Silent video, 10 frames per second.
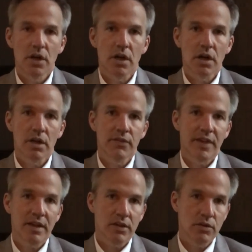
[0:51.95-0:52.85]
uh,
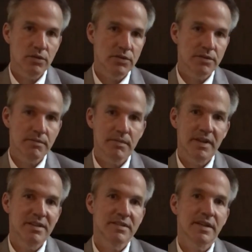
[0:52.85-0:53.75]
that use
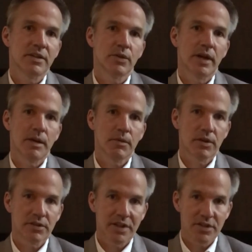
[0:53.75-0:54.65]
in situ
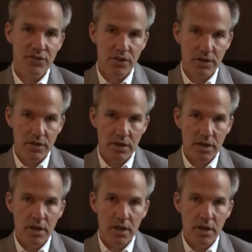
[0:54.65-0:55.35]
hybridization,